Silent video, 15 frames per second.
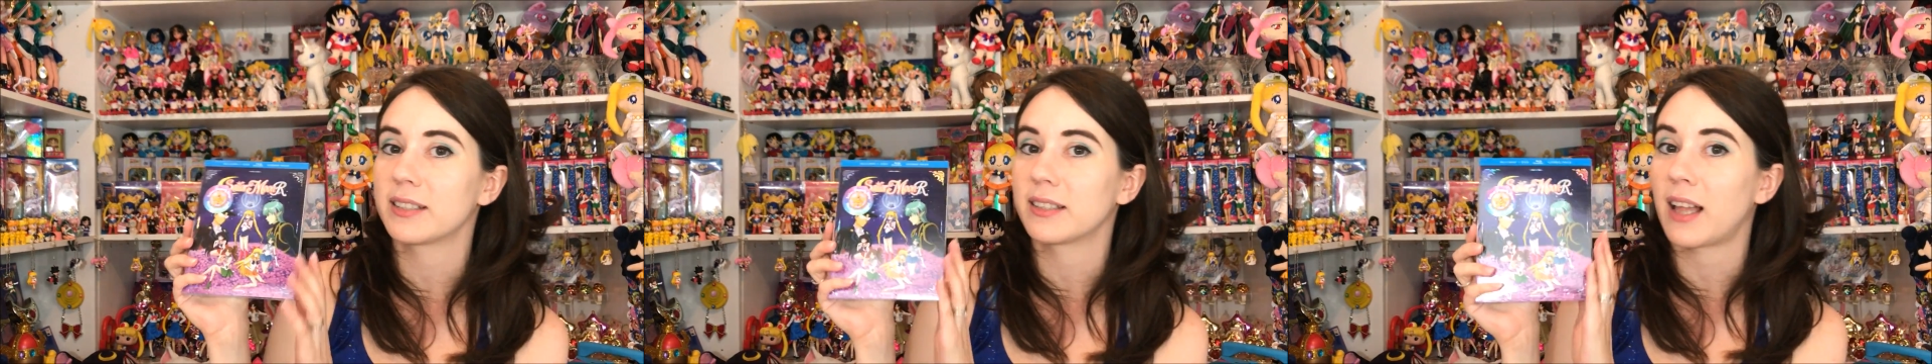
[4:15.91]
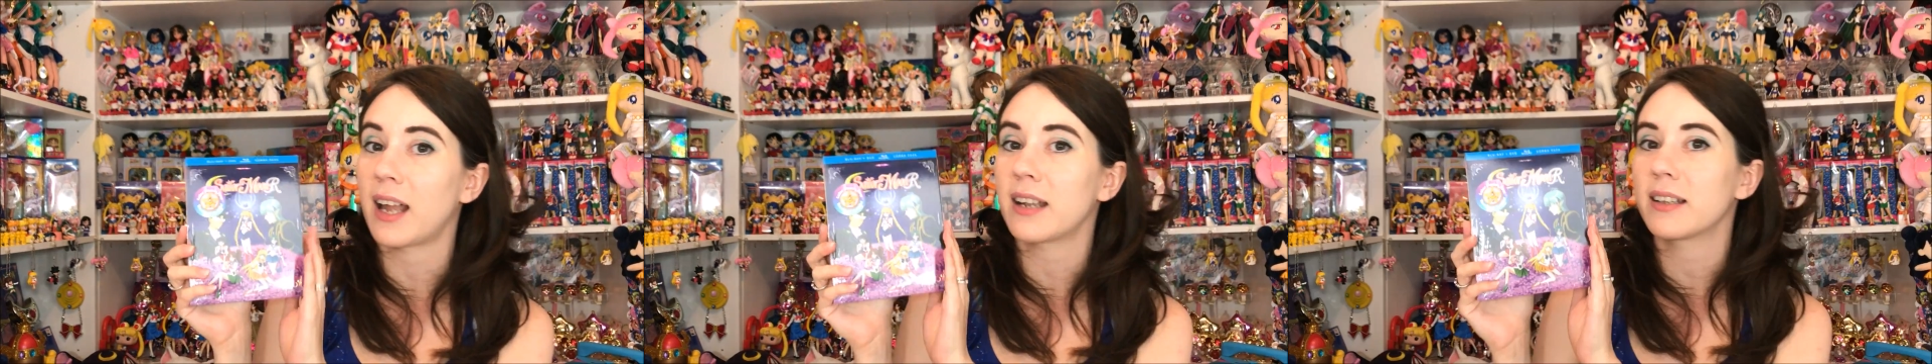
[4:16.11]

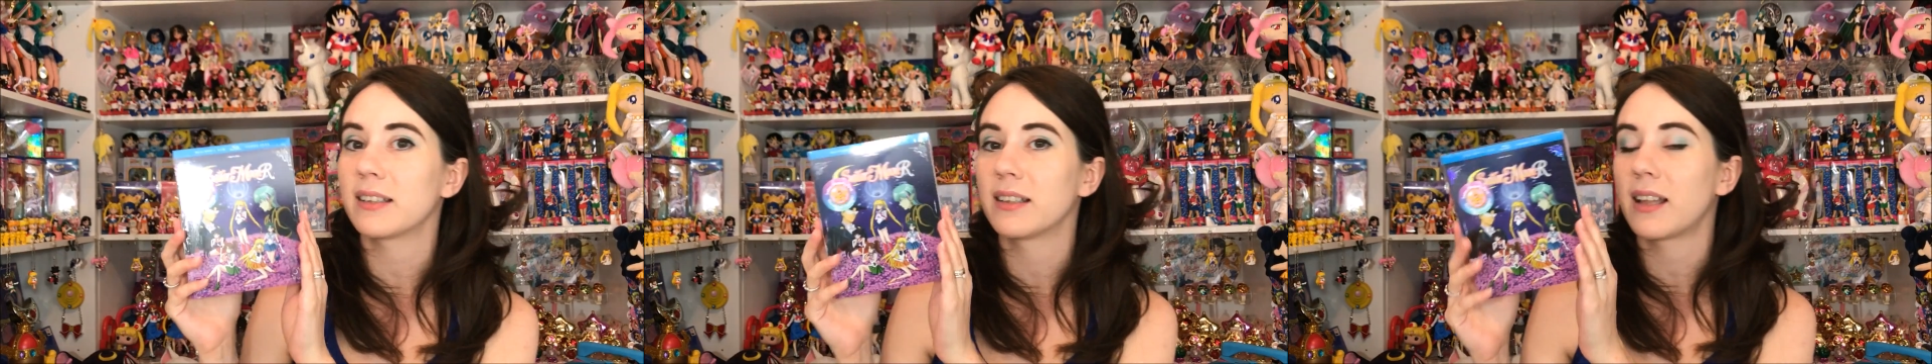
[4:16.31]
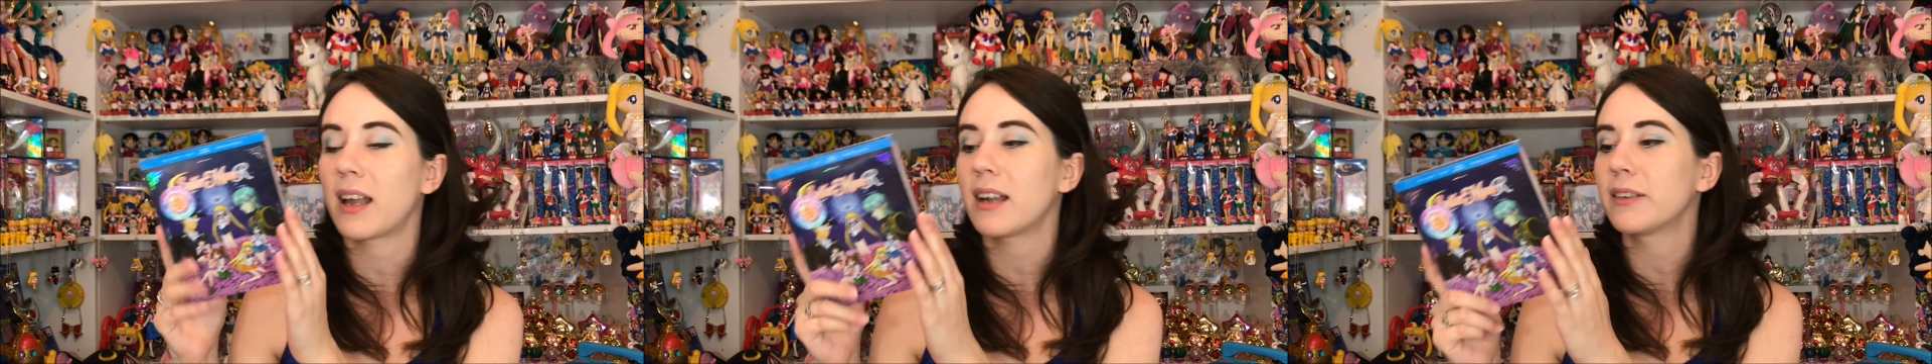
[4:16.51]
A lot,
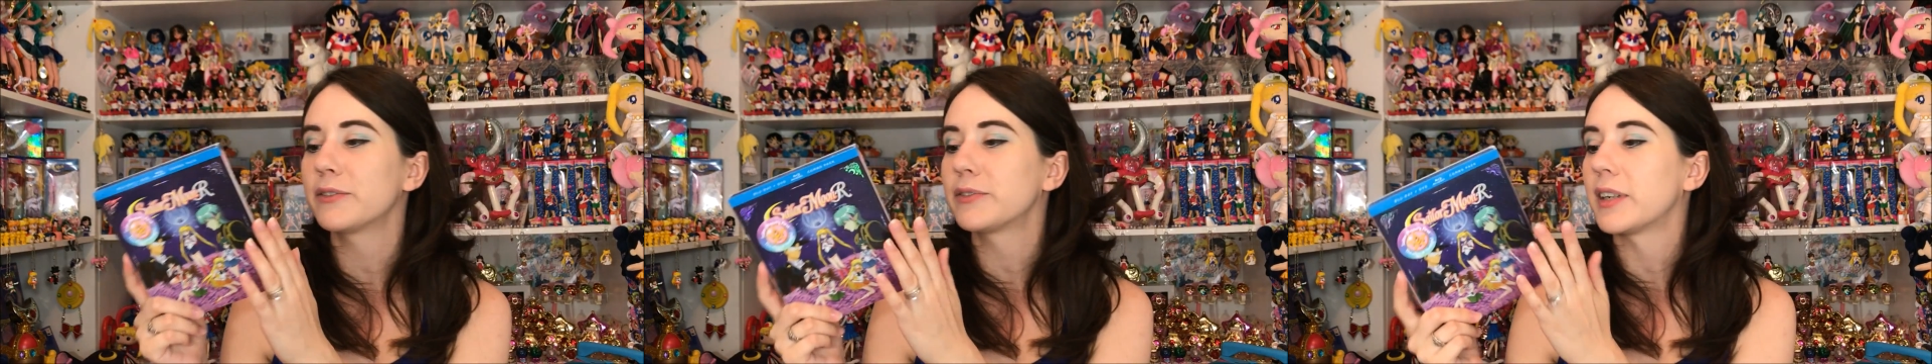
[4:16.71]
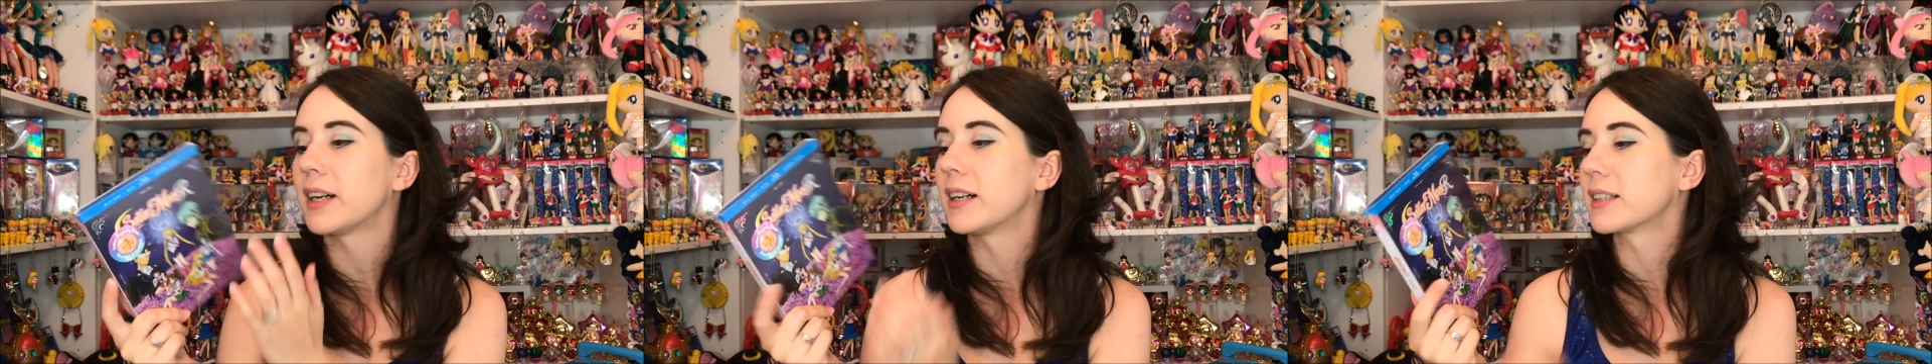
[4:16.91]
of, lot
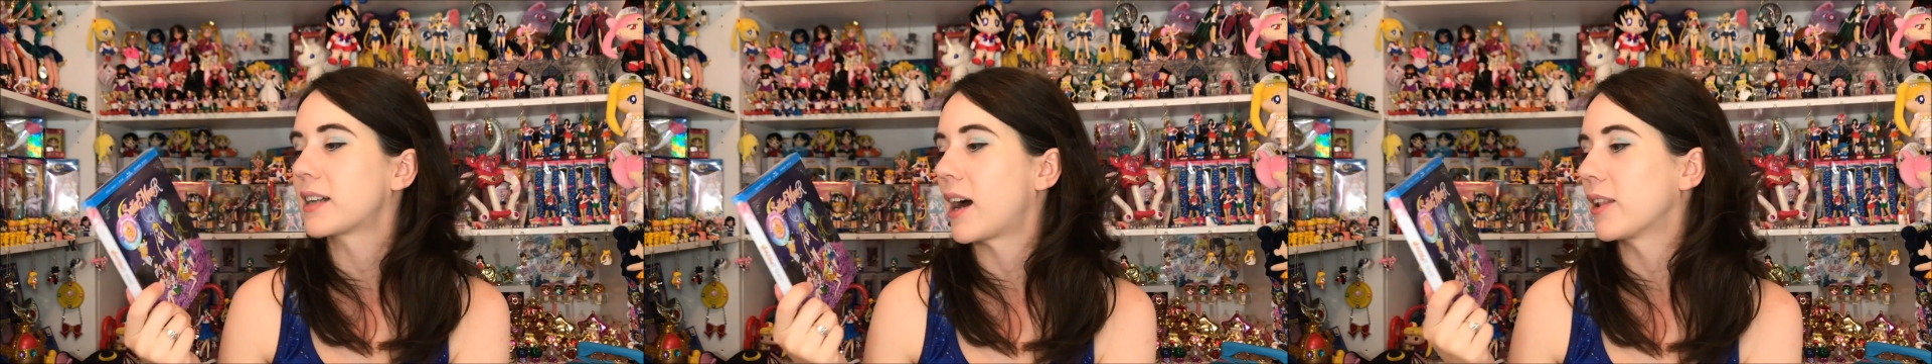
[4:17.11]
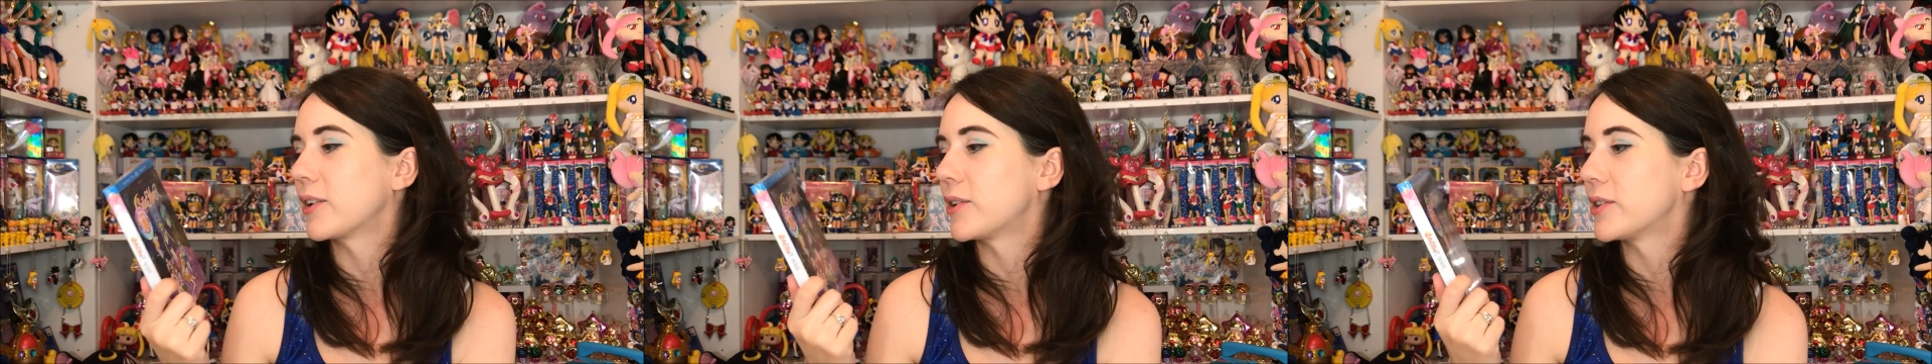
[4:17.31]
of uh,
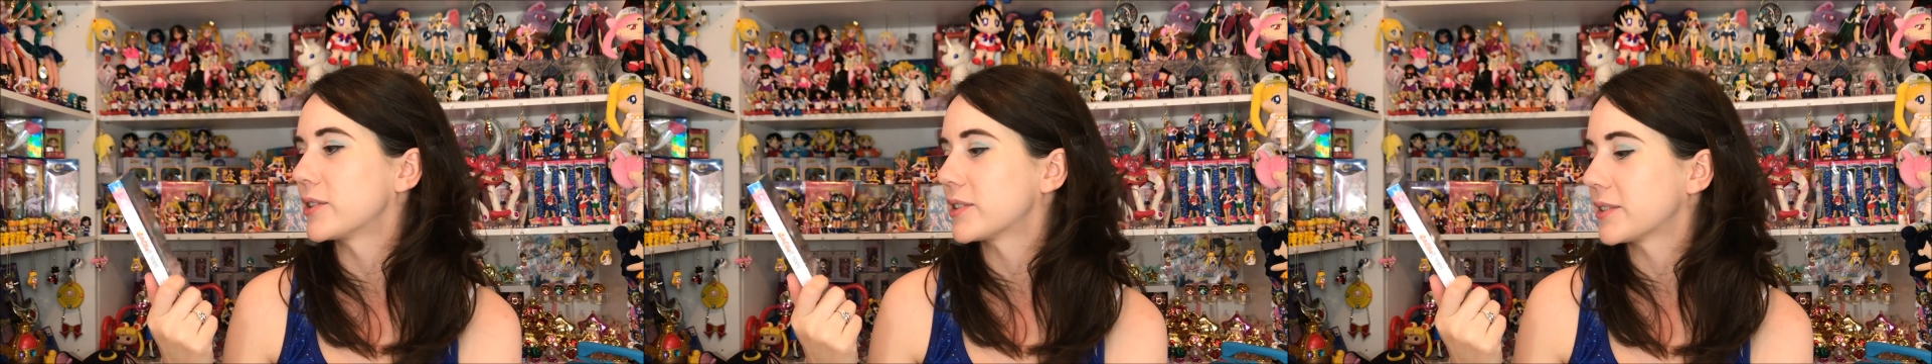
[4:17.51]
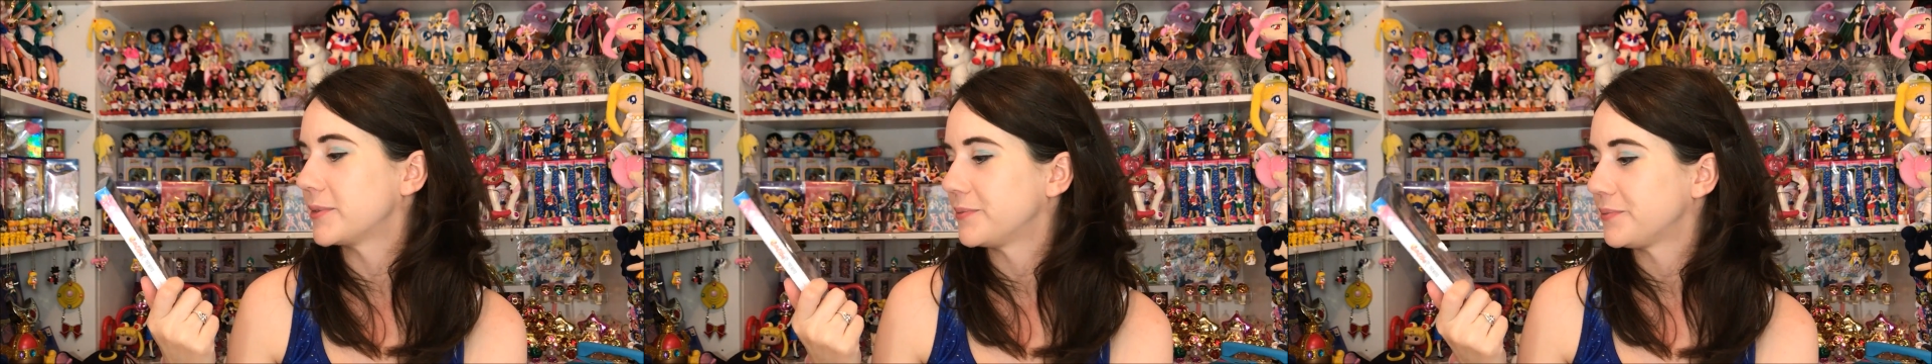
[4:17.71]

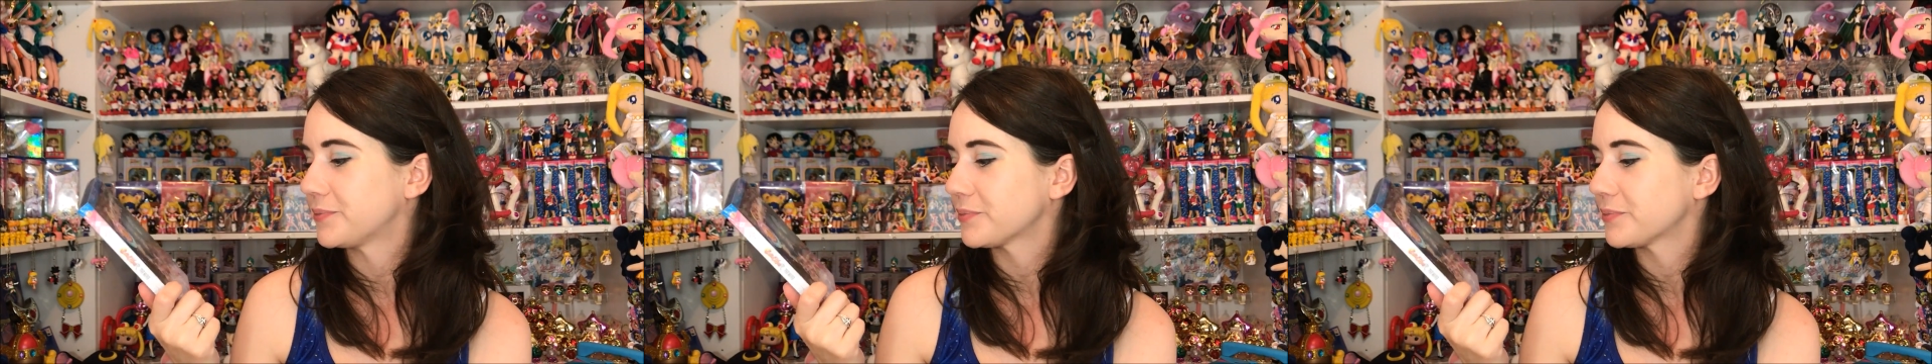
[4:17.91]
colors